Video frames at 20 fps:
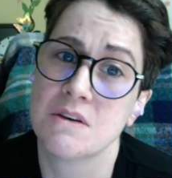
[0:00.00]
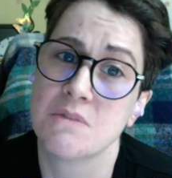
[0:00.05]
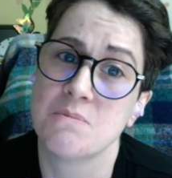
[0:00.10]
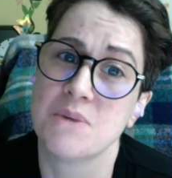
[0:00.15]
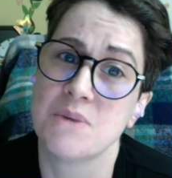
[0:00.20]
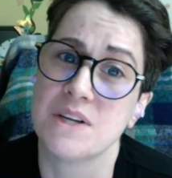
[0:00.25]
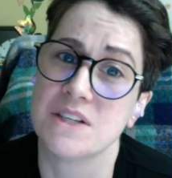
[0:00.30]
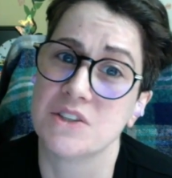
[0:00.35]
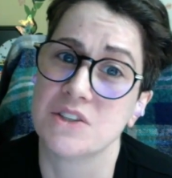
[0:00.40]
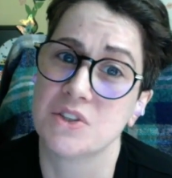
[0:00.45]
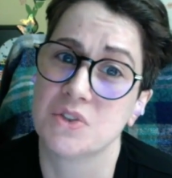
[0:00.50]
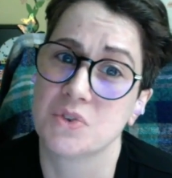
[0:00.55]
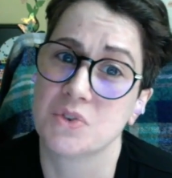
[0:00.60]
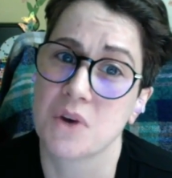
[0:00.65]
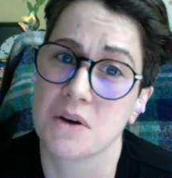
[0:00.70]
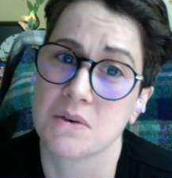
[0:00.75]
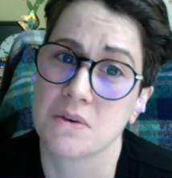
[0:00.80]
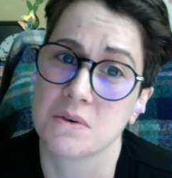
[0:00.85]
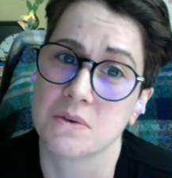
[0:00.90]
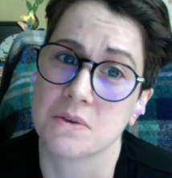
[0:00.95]
been a
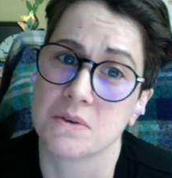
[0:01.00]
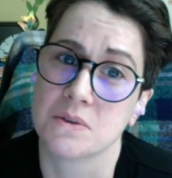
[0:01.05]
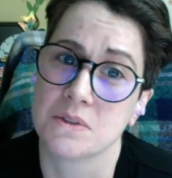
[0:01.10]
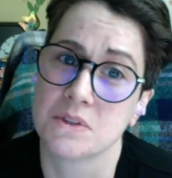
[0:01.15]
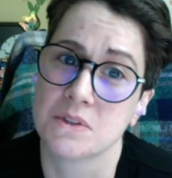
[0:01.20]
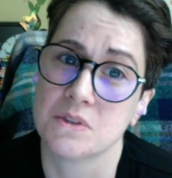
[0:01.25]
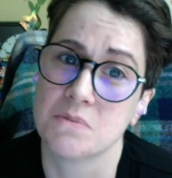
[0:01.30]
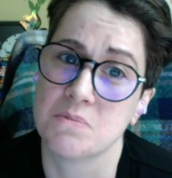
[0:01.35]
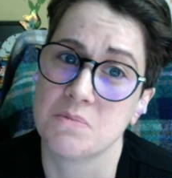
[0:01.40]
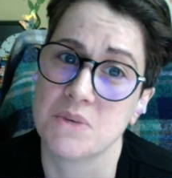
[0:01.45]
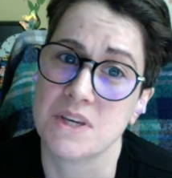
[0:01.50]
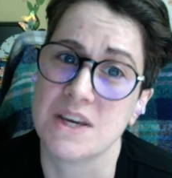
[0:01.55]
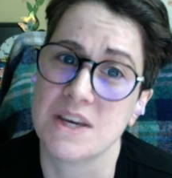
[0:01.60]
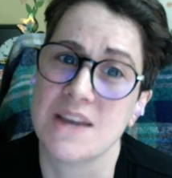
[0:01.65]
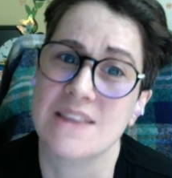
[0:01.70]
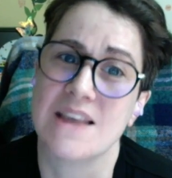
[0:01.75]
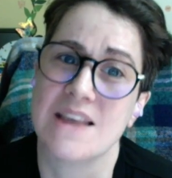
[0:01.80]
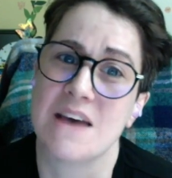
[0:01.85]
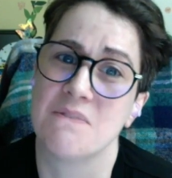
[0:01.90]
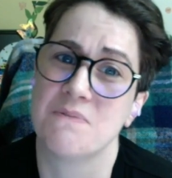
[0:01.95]
struggle to be
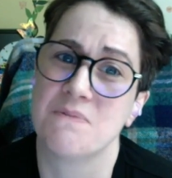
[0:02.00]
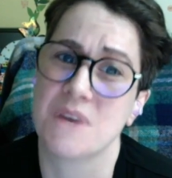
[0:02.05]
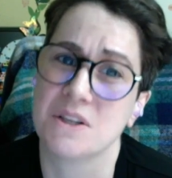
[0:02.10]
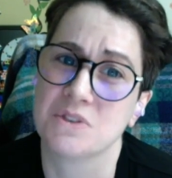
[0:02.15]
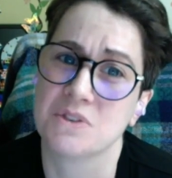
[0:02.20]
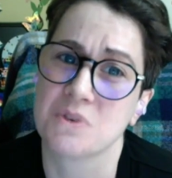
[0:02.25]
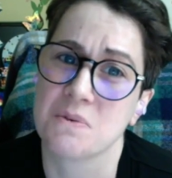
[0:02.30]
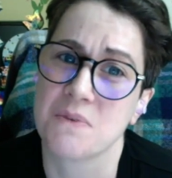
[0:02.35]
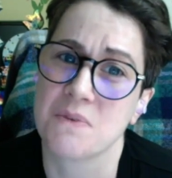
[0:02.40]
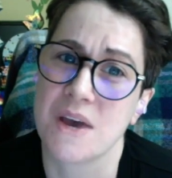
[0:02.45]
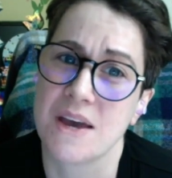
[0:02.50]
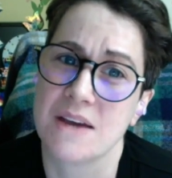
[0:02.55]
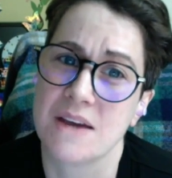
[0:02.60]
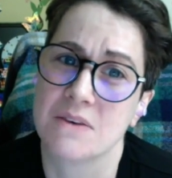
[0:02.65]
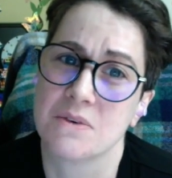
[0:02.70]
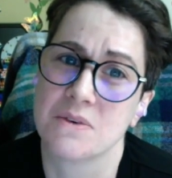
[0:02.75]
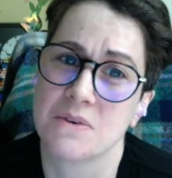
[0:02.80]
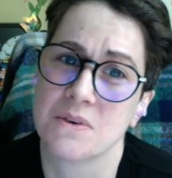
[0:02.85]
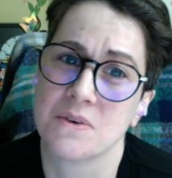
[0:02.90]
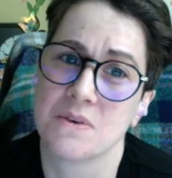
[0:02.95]
in that ventral
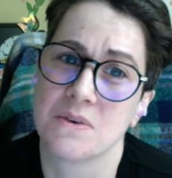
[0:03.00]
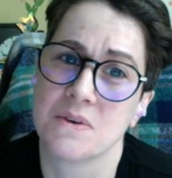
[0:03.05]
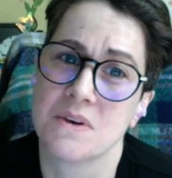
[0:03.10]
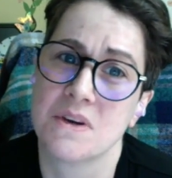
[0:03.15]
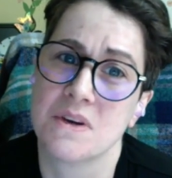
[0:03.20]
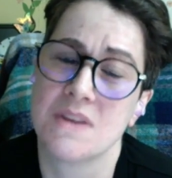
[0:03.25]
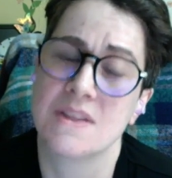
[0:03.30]
vagal,